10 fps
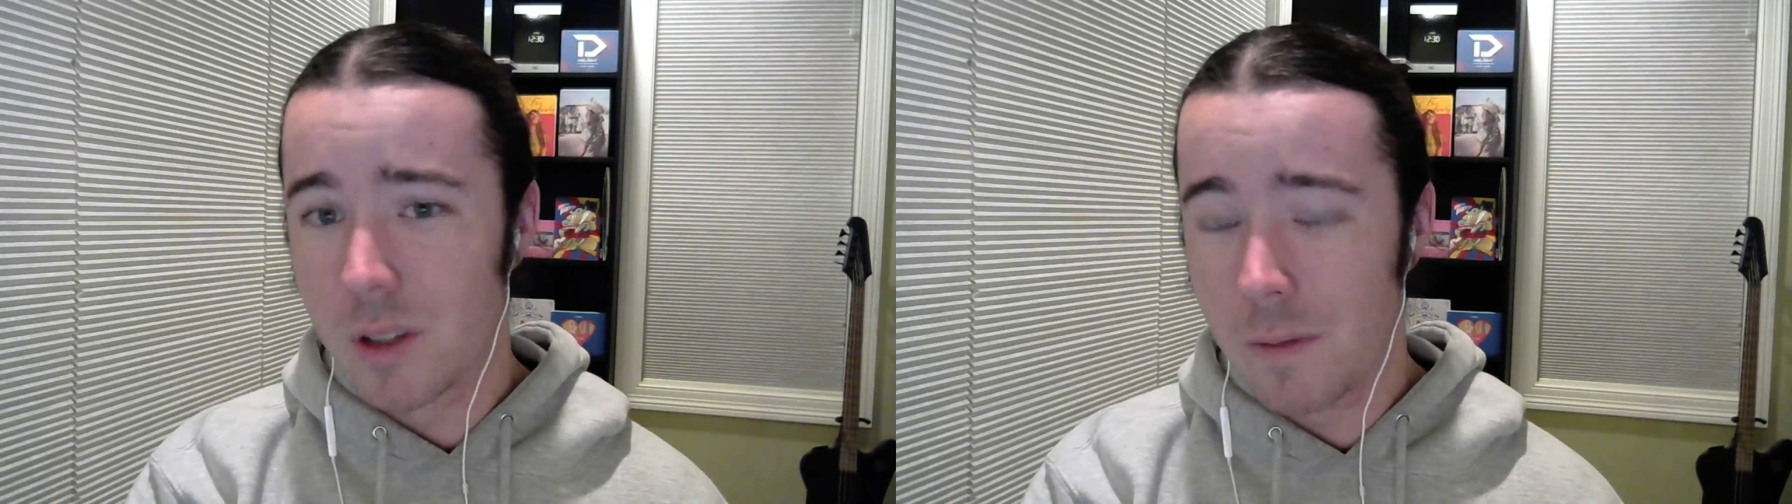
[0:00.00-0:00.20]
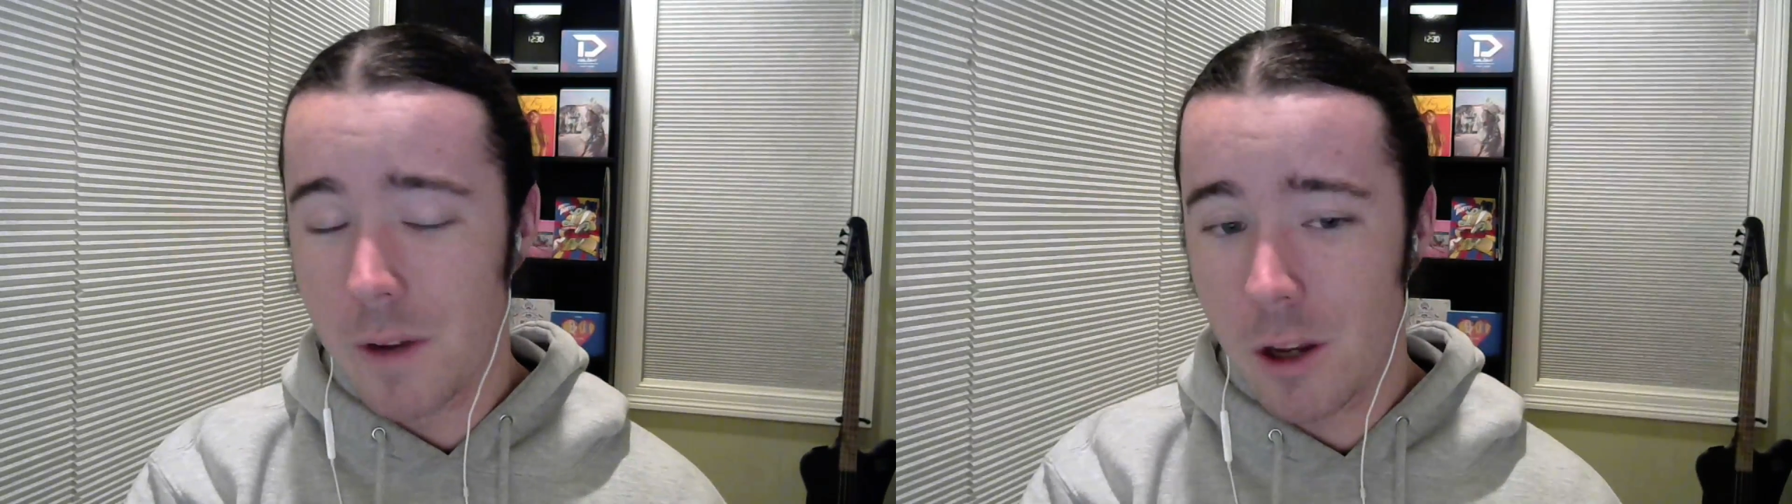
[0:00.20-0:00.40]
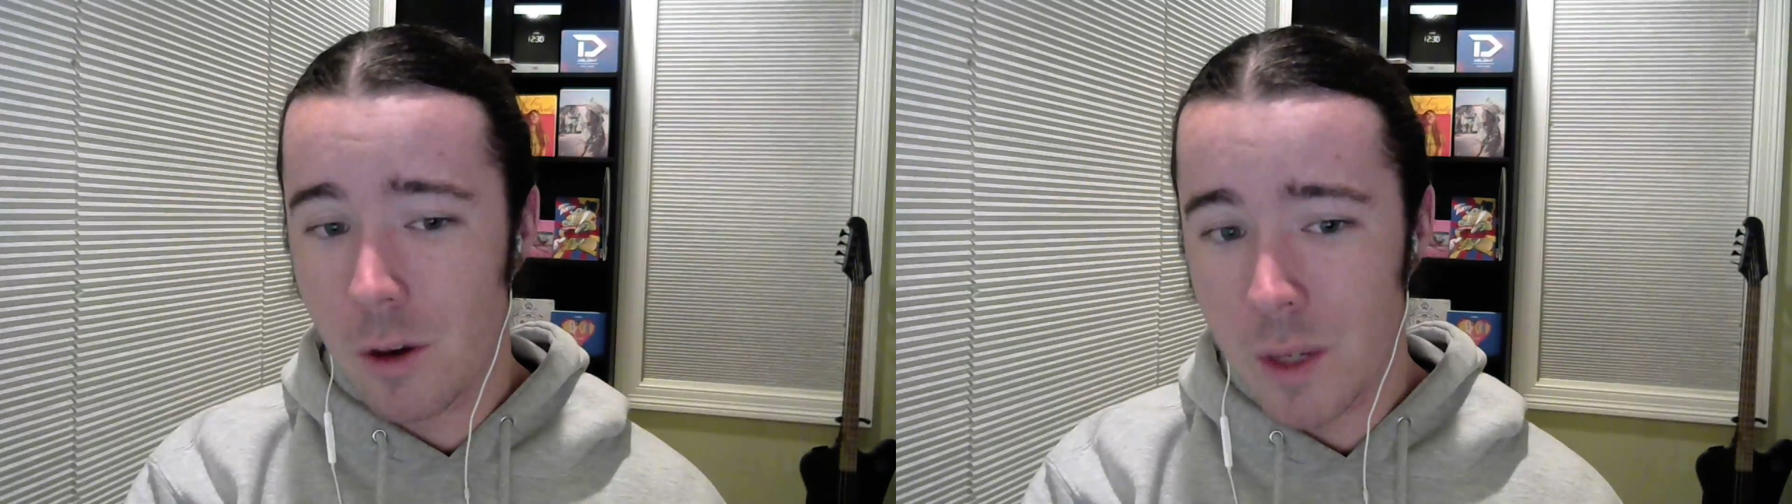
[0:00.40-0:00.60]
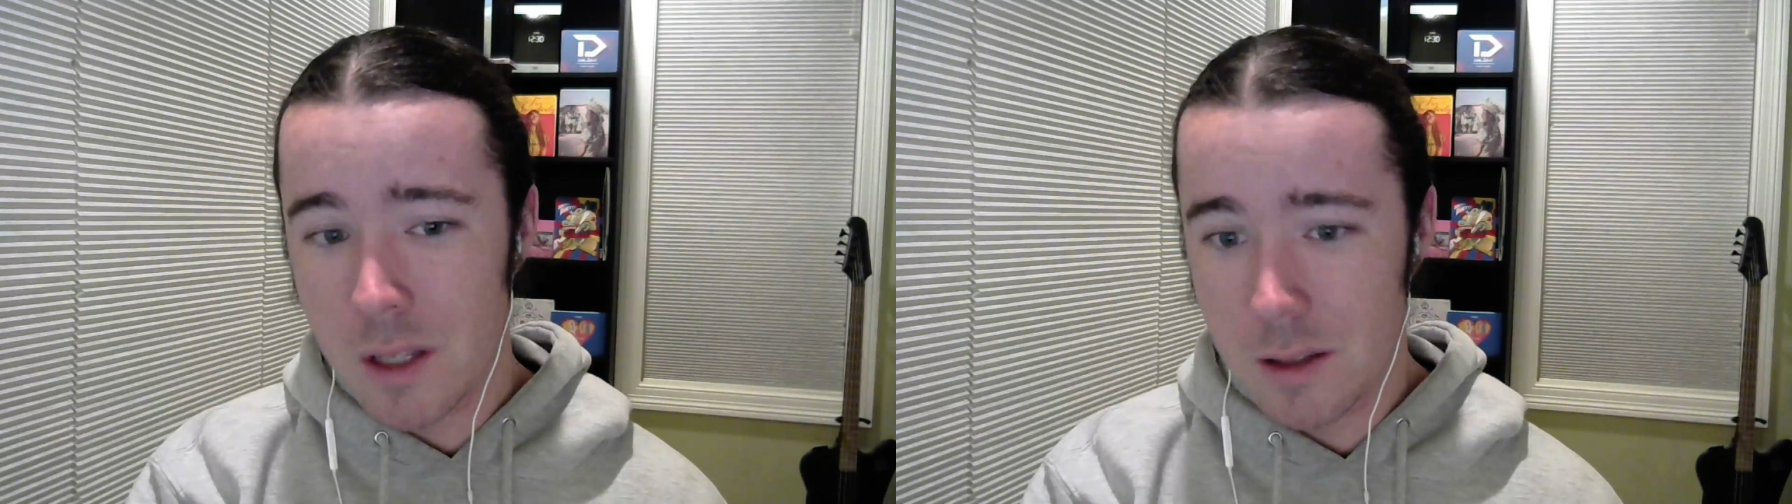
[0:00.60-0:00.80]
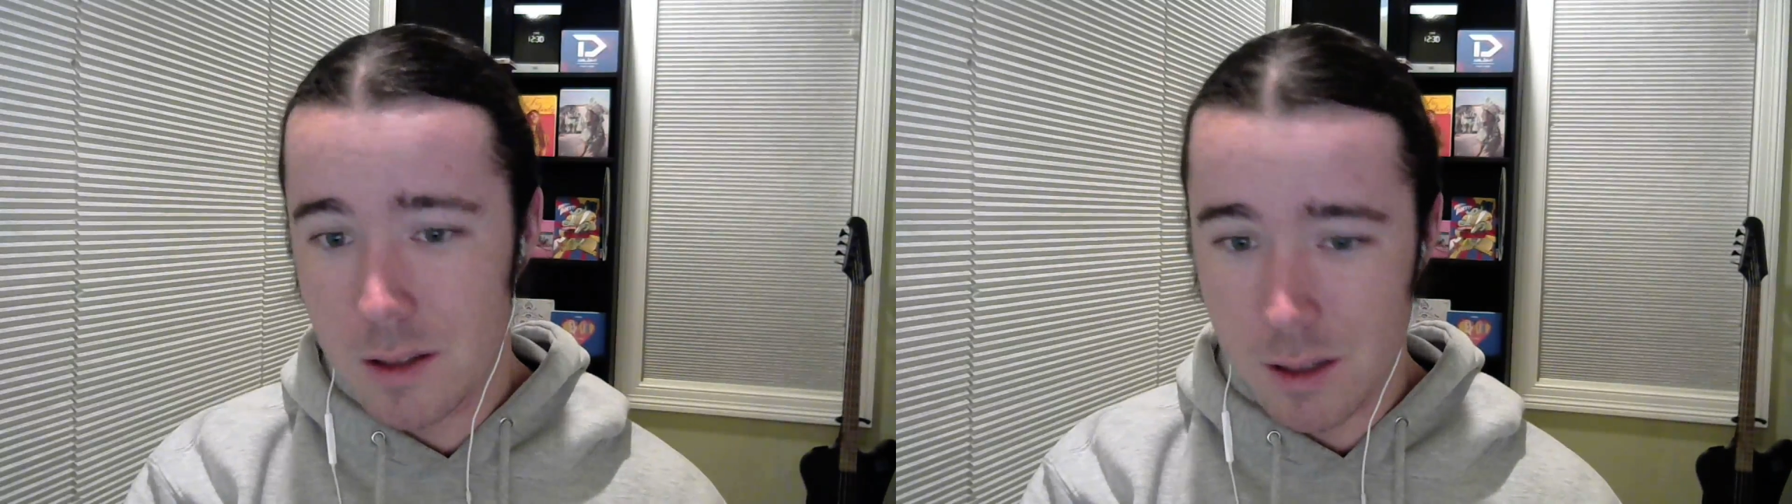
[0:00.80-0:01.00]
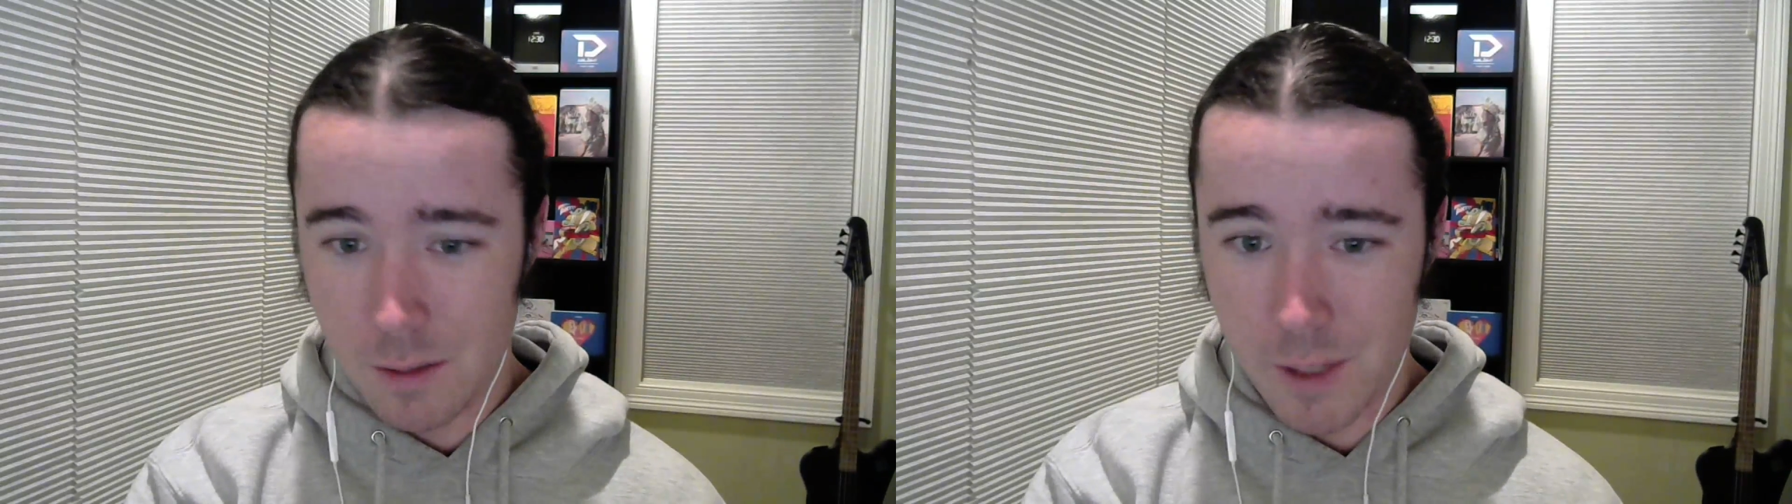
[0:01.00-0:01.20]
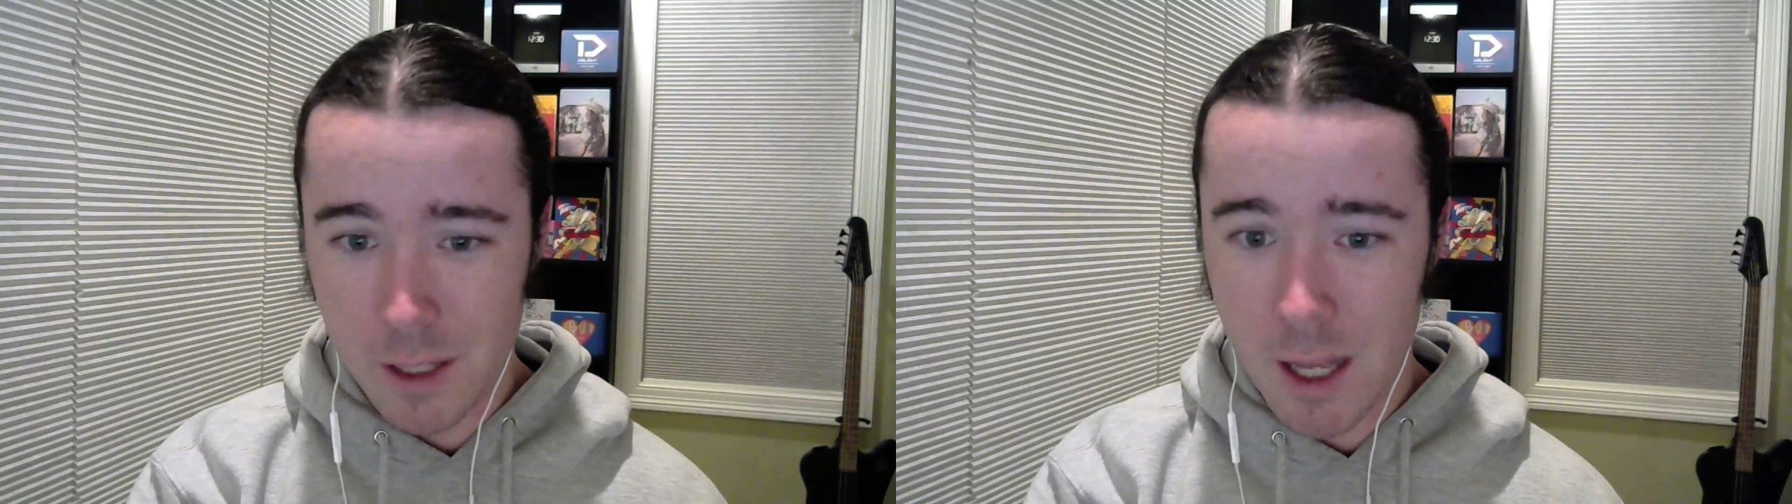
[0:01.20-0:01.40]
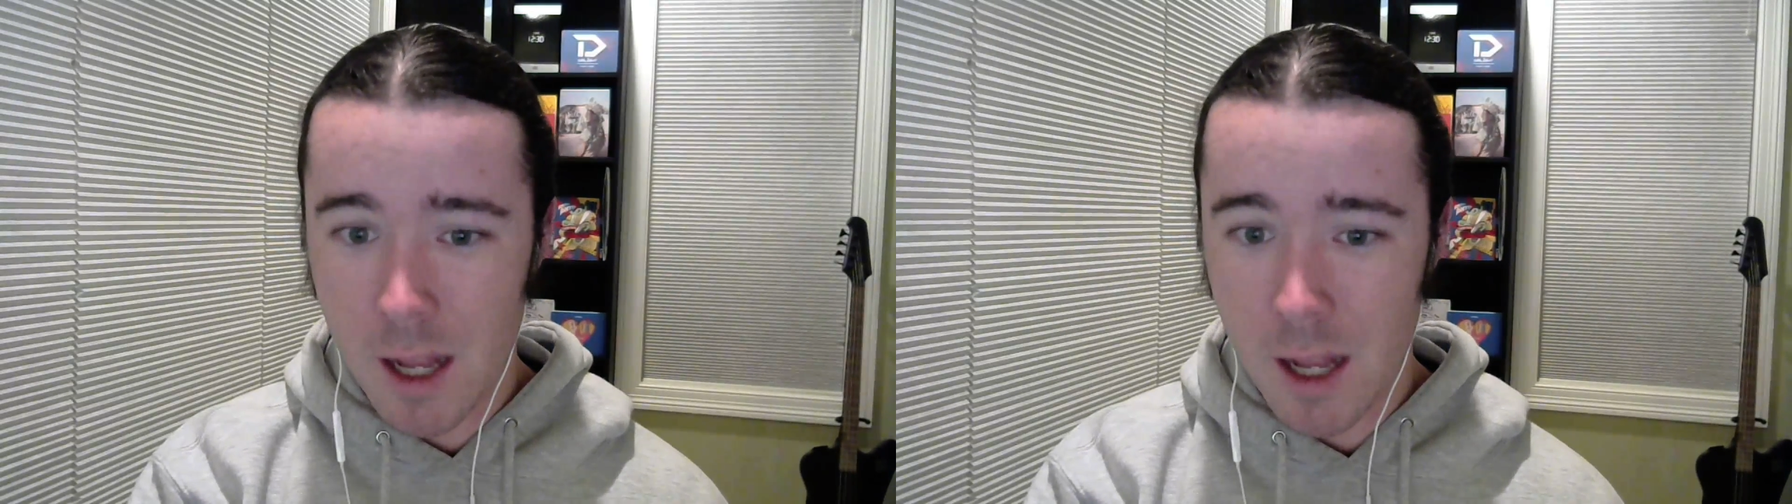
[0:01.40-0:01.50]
video wins and stuff like that.